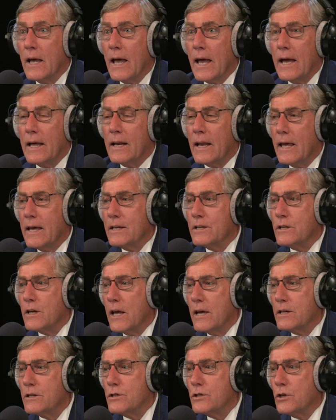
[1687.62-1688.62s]
And, and,
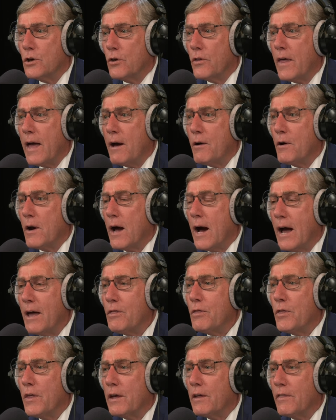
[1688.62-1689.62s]
and so that, I
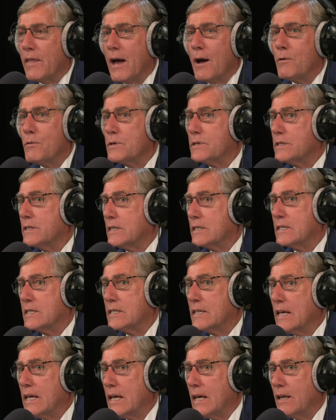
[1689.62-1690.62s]
think that was the
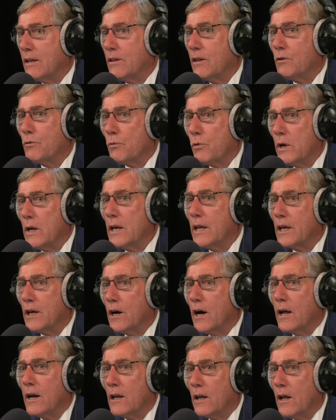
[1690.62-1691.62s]
seed that really
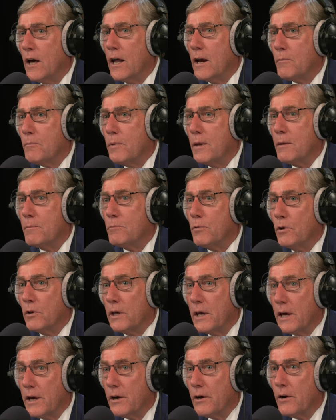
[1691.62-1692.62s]
got a lot of people
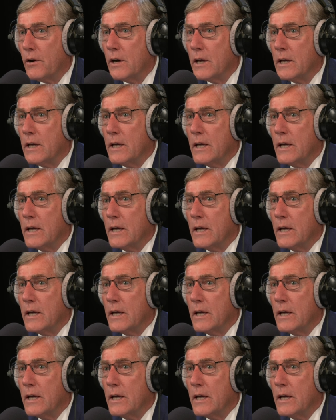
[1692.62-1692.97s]
here.